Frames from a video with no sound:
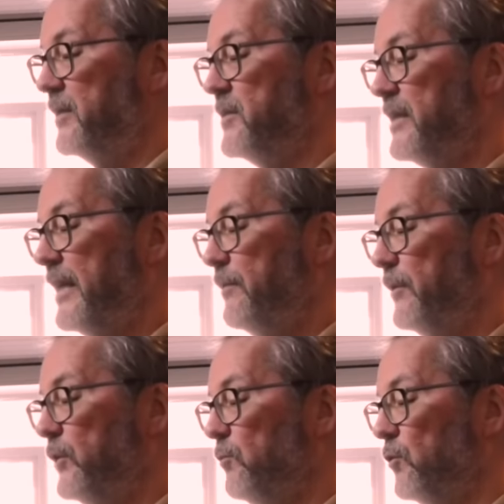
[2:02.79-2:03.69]
can stay
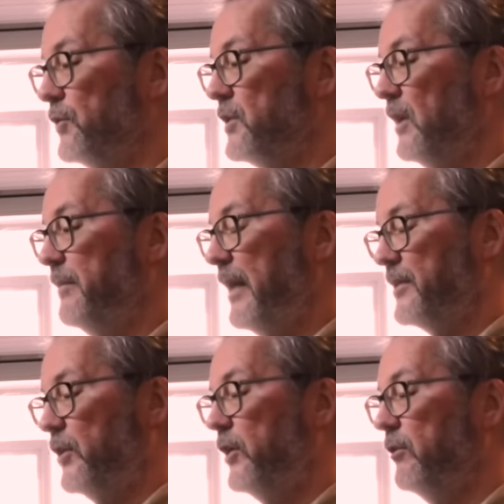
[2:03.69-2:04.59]
with you all the time. It
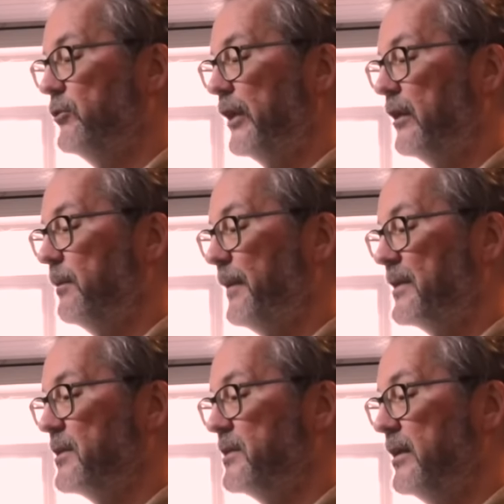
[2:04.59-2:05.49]
has a huge ink
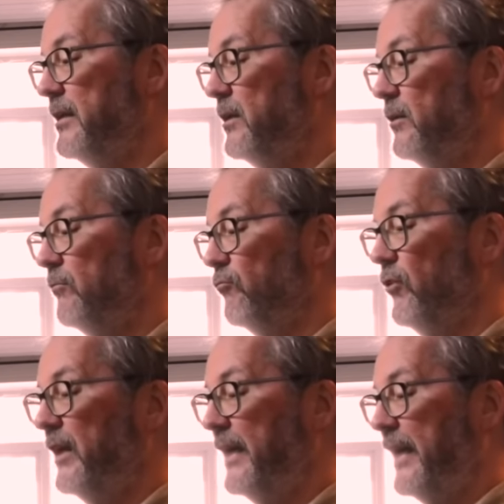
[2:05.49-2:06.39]
capacity,
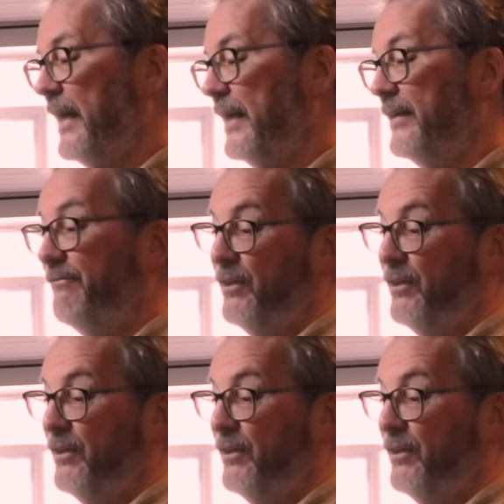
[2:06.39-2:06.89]
really handy.